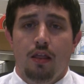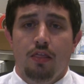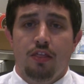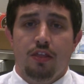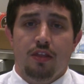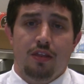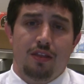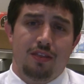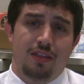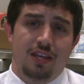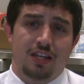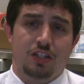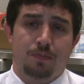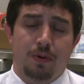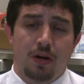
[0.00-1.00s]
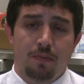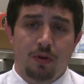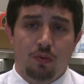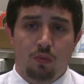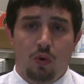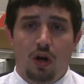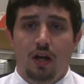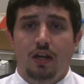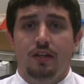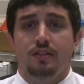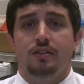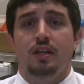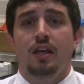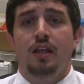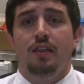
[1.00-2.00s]
The experiment
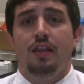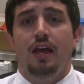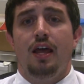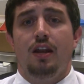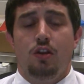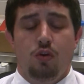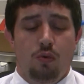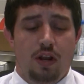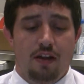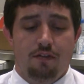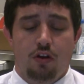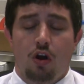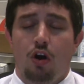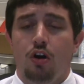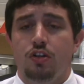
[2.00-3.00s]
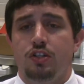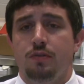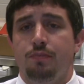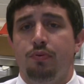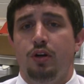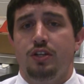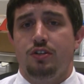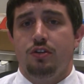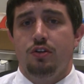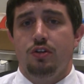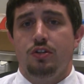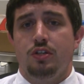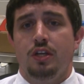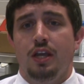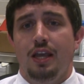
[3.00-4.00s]
was that you would have guards and
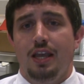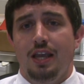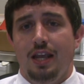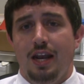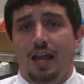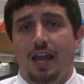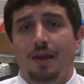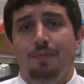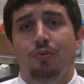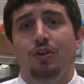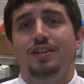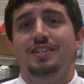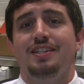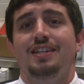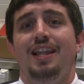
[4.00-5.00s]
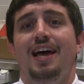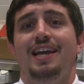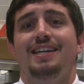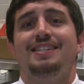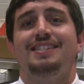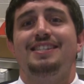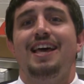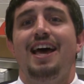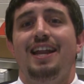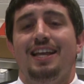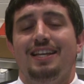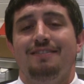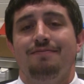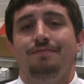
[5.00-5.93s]
prisoners in a prison-like setting,